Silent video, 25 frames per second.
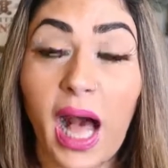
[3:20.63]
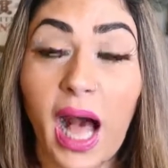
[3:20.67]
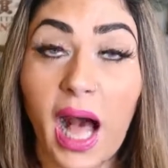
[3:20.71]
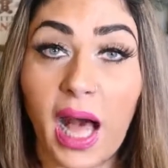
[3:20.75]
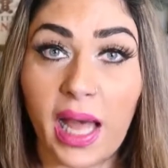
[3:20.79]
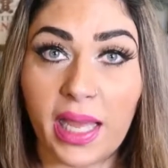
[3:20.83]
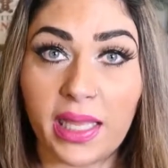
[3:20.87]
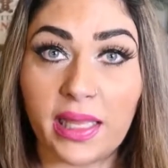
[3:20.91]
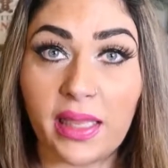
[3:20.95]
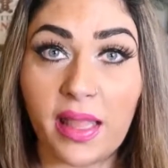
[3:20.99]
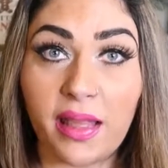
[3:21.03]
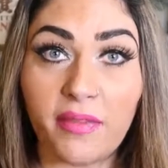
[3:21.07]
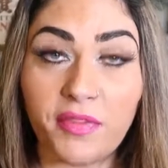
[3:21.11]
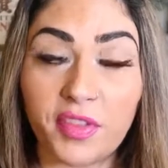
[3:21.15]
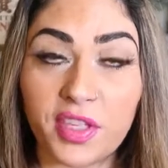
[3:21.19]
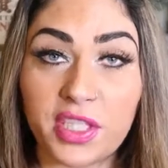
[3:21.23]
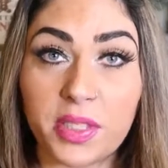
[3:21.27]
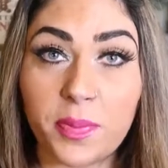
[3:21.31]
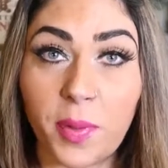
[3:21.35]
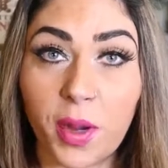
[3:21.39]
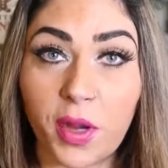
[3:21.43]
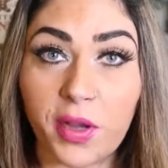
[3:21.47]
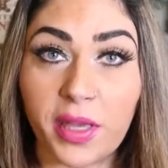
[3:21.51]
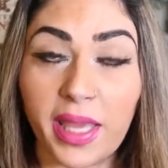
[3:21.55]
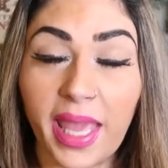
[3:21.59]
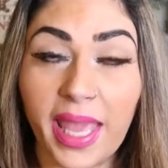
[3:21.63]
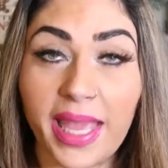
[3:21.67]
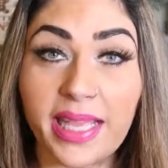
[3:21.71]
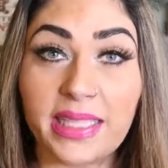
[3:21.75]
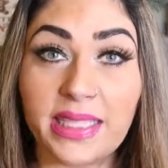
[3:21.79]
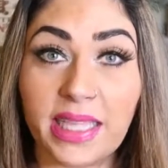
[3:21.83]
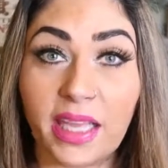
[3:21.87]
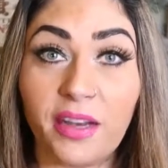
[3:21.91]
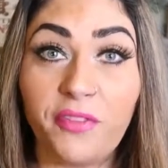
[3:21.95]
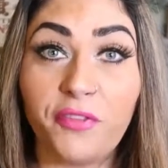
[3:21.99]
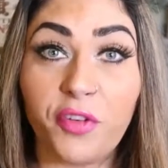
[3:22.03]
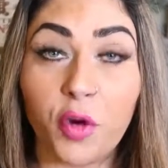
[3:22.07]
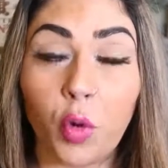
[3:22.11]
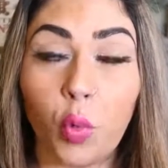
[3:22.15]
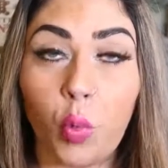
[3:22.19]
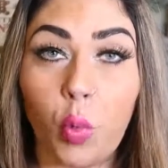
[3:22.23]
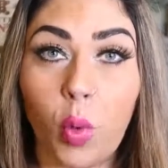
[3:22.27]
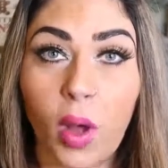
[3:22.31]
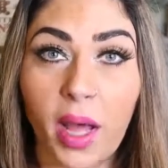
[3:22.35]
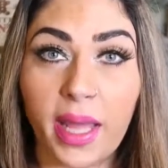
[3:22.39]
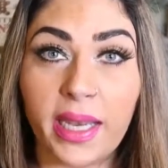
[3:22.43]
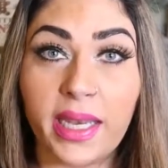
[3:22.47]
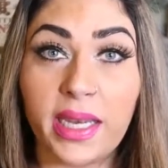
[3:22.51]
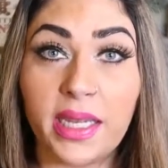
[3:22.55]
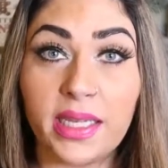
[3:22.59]
I love the Smart Cakes, and for
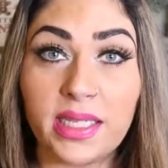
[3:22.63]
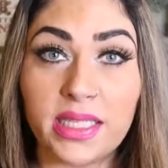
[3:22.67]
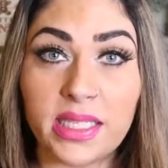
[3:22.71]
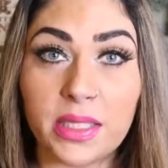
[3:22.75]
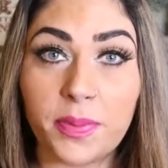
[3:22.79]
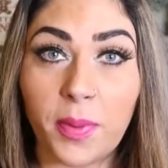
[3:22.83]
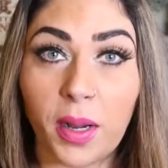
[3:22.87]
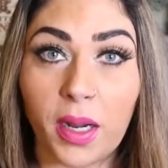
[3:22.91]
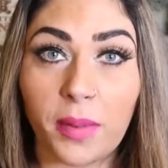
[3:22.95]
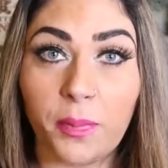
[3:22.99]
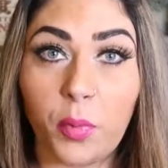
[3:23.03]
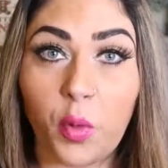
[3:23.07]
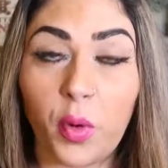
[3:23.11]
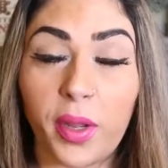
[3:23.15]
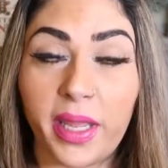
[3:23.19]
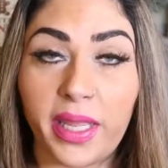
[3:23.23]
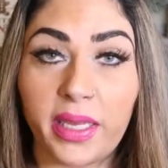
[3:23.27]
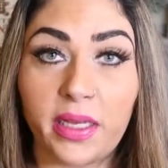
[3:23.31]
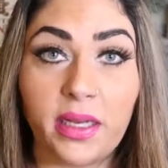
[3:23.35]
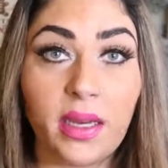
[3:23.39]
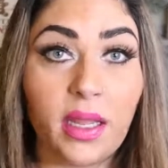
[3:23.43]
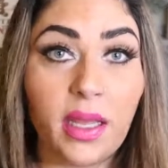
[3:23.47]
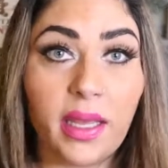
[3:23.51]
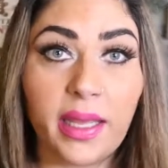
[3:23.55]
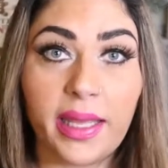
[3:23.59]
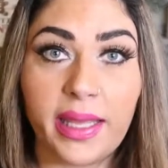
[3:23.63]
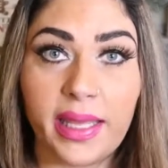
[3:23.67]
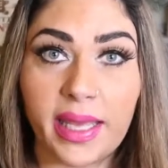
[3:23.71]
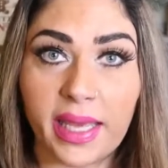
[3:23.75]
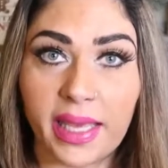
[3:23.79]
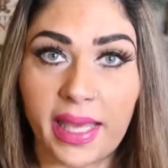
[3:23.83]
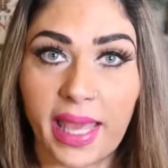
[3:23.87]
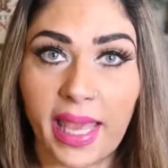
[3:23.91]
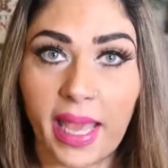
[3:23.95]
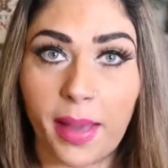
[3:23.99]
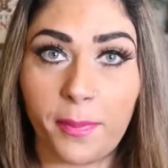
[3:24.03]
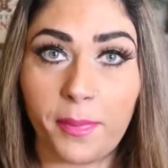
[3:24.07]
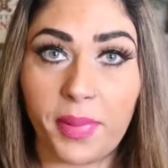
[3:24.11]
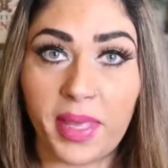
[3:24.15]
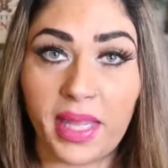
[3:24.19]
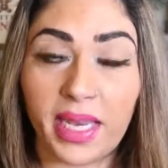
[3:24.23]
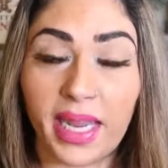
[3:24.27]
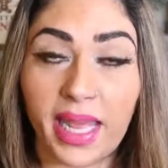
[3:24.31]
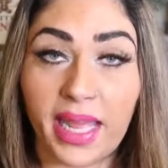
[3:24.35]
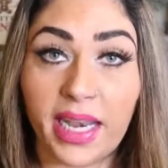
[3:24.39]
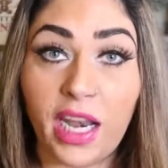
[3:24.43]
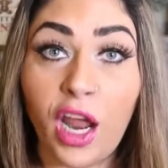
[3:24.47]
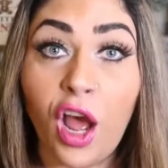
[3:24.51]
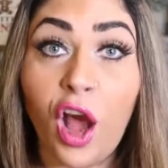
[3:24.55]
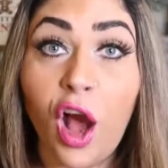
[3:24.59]
one smart point, you can't
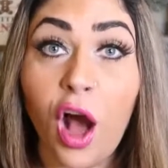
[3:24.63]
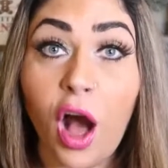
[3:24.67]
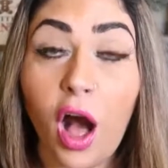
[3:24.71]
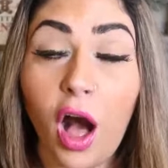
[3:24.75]
beat it.